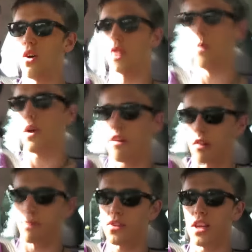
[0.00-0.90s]
although we
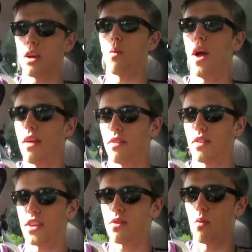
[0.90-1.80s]
are obviously aware
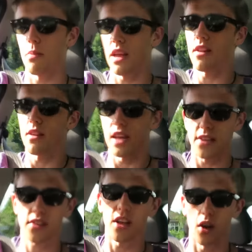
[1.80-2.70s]
that this will mean that
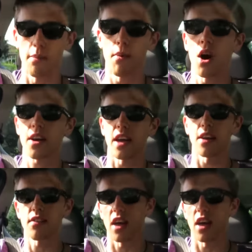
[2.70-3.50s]
it's still on the market,